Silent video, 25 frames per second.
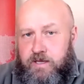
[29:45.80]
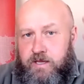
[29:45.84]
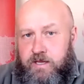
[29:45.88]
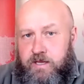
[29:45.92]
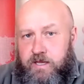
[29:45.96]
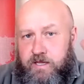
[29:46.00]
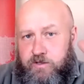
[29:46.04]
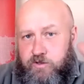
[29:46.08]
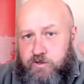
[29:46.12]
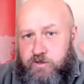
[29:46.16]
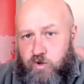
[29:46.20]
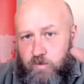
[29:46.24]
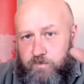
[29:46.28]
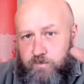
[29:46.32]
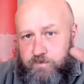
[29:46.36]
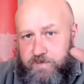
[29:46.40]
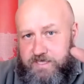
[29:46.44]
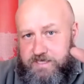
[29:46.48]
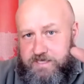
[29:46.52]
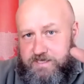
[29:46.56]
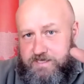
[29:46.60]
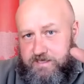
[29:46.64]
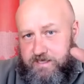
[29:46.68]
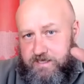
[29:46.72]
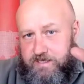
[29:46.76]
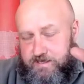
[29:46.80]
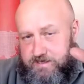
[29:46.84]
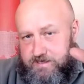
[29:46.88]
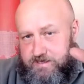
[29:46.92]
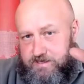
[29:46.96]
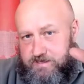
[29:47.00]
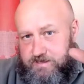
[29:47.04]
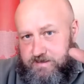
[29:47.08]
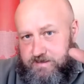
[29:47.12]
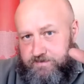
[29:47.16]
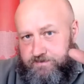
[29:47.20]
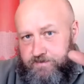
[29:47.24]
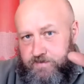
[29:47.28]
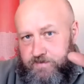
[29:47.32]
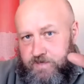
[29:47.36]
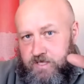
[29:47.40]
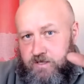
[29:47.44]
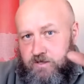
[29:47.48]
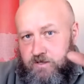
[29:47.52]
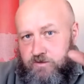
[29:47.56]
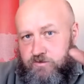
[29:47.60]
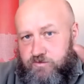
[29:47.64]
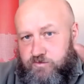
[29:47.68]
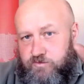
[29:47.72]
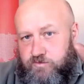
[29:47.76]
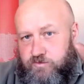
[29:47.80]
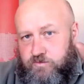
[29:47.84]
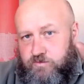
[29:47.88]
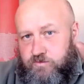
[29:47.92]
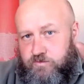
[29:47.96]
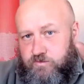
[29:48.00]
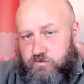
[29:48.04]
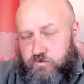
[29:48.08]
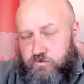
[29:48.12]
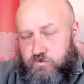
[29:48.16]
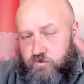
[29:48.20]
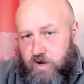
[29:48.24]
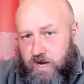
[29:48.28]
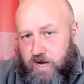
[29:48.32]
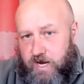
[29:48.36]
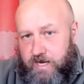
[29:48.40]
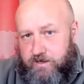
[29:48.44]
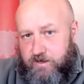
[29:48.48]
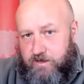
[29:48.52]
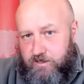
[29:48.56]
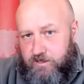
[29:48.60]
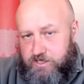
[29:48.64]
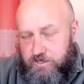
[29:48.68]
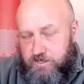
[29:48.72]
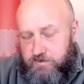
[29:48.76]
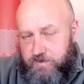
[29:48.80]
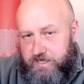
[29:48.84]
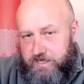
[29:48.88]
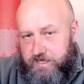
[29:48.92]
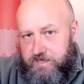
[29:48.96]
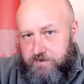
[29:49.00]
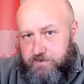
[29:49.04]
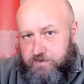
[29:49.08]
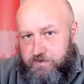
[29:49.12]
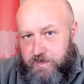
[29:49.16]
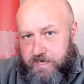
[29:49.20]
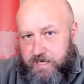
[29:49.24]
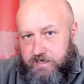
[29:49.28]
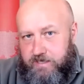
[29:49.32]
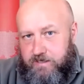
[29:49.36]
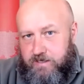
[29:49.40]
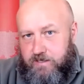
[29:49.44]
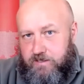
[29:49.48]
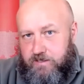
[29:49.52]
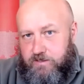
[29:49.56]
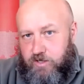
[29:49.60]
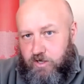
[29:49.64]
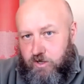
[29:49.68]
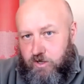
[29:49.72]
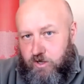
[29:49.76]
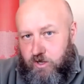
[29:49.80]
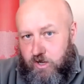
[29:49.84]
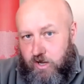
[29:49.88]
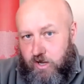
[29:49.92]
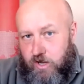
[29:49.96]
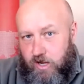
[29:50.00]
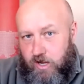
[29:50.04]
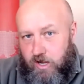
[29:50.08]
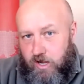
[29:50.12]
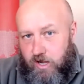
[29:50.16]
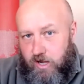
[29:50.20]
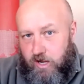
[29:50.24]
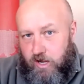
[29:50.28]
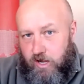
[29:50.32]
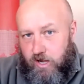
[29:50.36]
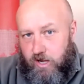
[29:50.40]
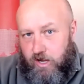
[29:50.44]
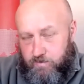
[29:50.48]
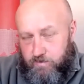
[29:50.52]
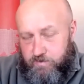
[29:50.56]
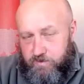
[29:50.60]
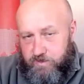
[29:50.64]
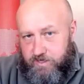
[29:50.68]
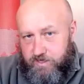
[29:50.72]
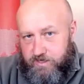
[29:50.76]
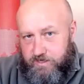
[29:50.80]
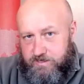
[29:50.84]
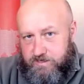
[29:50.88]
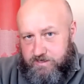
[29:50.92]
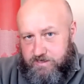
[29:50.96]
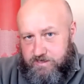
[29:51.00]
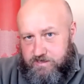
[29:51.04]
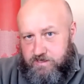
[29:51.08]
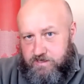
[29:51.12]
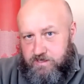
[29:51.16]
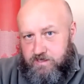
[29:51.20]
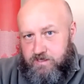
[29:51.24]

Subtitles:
Your business, try not to be dependent on large corporates